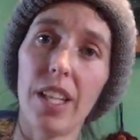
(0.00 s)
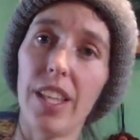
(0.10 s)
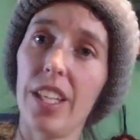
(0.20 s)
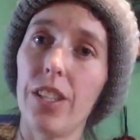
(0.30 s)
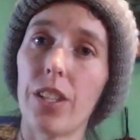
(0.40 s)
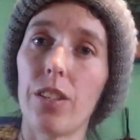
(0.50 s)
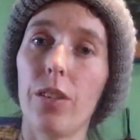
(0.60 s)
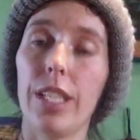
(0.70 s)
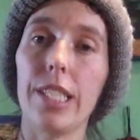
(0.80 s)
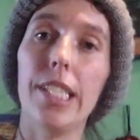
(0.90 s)
then you're
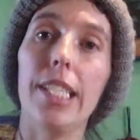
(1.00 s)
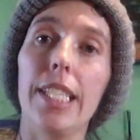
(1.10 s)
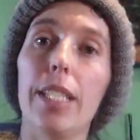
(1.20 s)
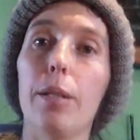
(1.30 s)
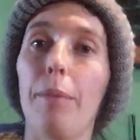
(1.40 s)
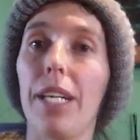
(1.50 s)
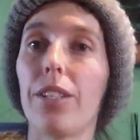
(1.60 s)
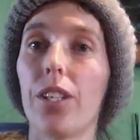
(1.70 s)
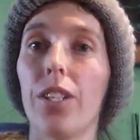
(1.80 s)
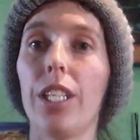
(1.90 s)
going to need to make
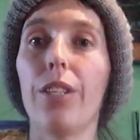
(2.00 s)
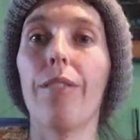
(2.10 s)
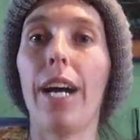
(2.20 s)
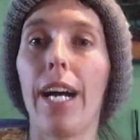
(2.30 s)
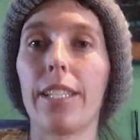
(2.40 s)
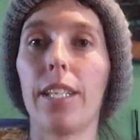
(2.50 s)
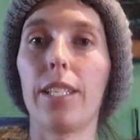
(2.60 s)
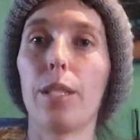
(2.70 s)
sure that you have access